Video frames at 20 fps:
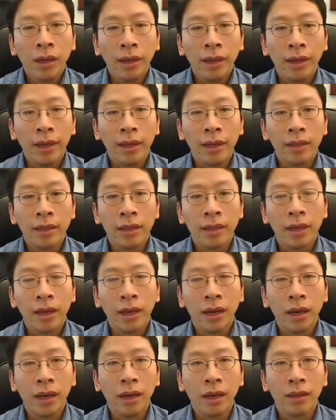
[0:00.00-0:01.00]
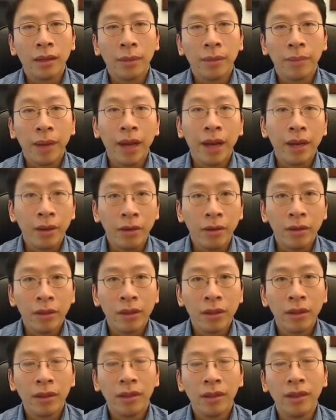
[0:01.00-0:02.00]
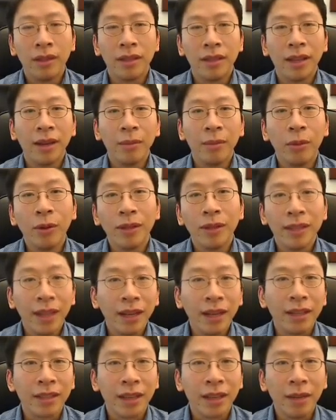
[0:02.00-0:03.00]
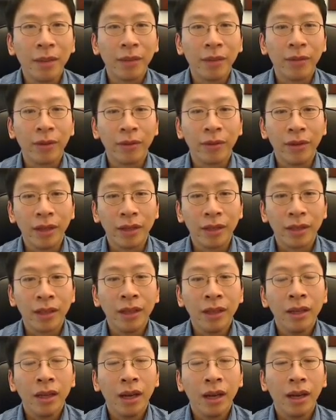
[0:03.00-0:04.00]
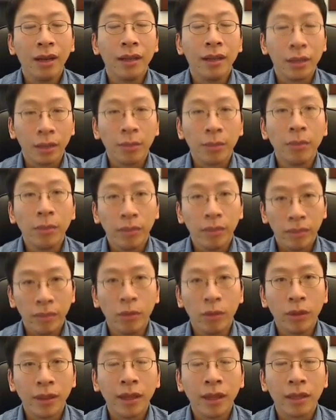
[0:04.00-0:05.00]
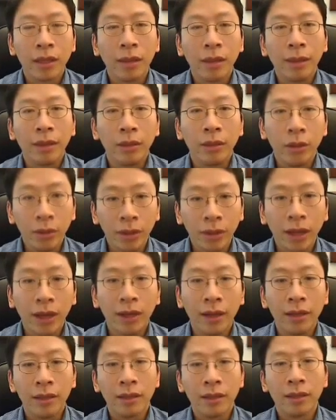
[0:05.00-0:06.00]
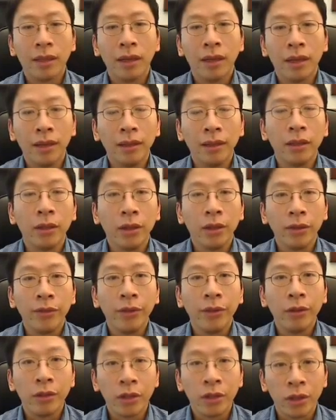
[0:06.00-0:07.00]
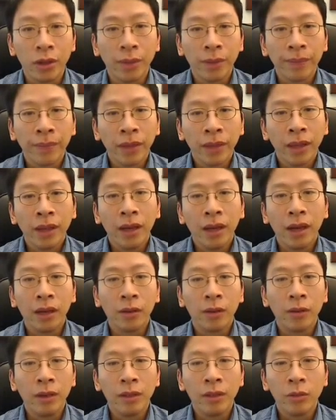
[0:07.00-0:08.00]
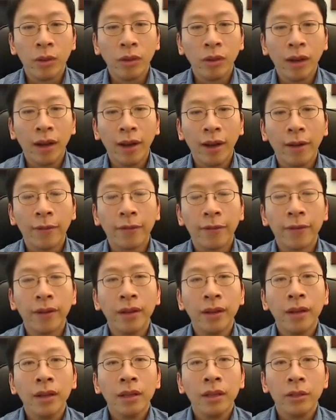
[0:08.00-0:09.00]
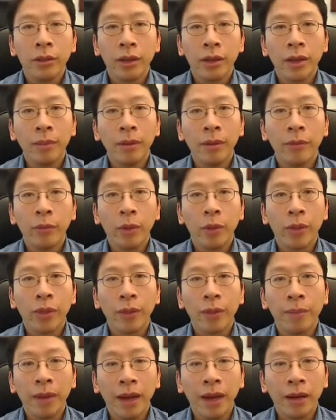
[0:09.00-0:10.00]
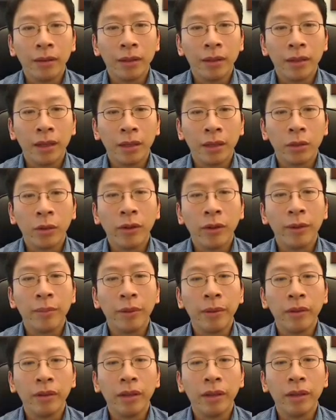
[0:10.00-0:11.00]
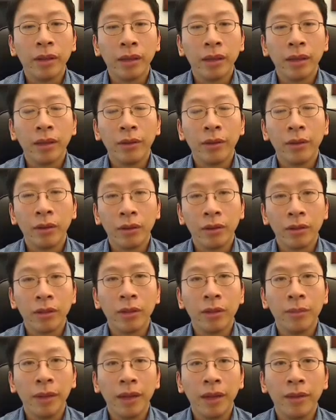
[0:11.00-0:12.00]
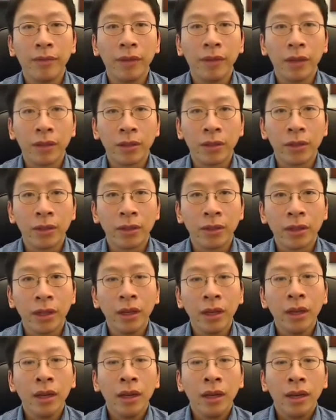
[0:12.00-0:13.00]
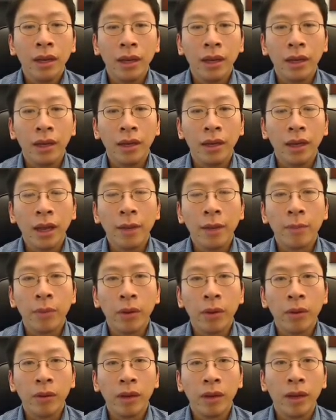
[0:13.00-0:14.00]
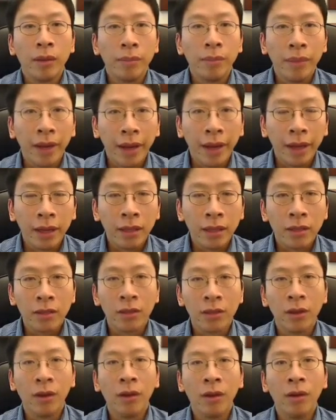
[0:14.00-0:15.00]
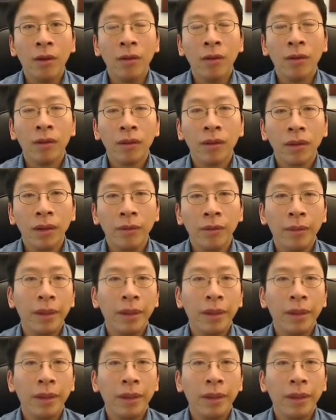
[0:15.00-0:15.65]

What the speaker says: And the bad news is that more debt is coming for Greece. More debt is coming due, that is, in the near future. Greece will have to come up with about 20 billion euros to pay investors in April and May, so it